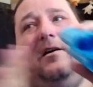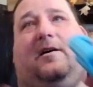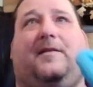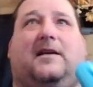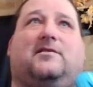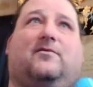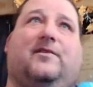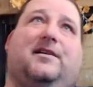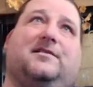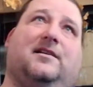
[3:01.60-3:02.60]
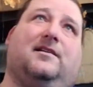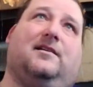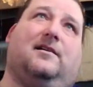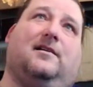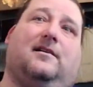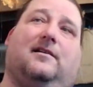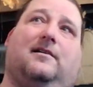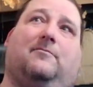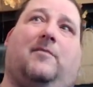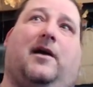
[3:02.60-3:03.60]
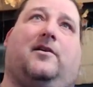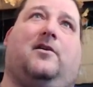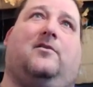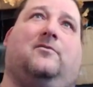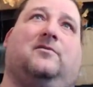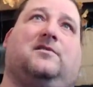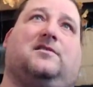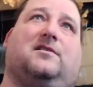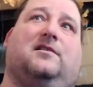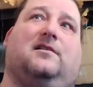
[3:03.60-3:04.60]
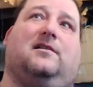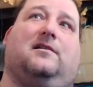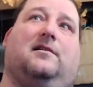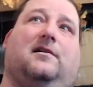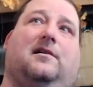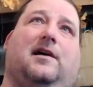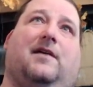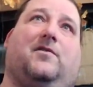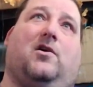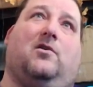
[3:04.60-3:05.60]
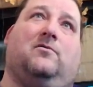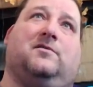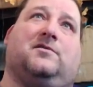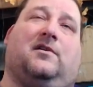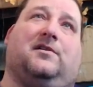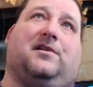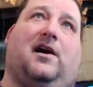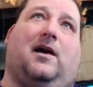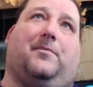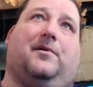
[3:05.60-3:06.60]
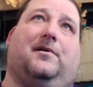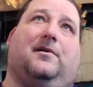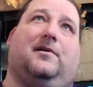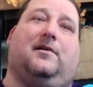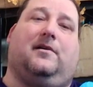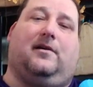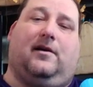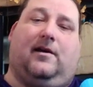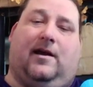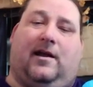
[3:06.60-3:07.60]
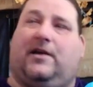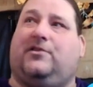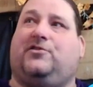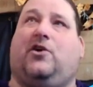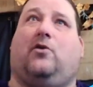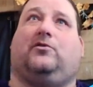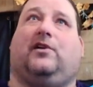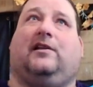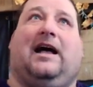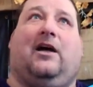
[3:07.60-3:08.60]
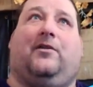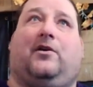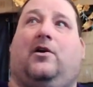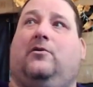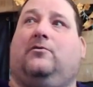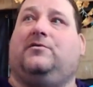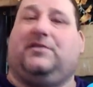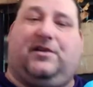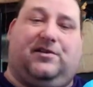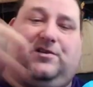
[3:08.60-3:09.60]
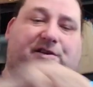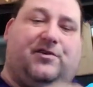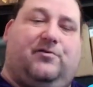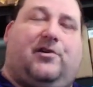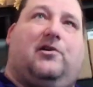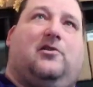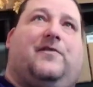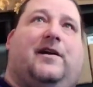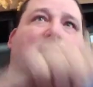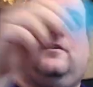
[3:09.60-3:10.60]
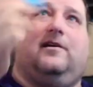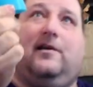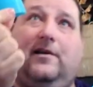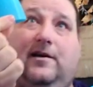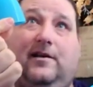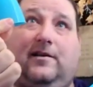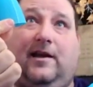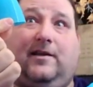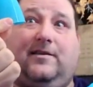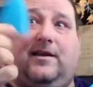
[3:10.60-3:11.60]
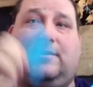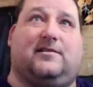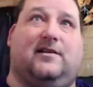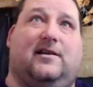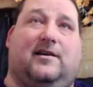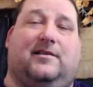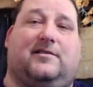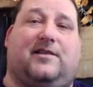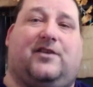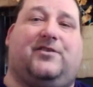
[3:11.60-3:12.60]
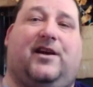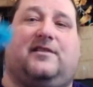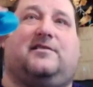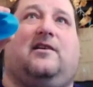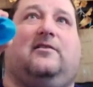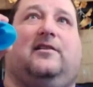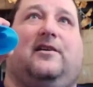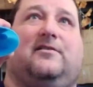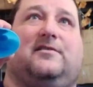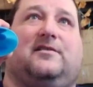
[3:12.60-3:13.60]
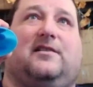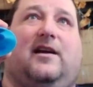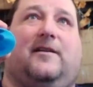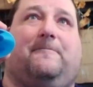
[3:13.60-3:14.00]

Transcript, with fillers: That's the reason my cones have cones on top. And I don't allow the cone to continue curving like this. This actually has solid layers inside.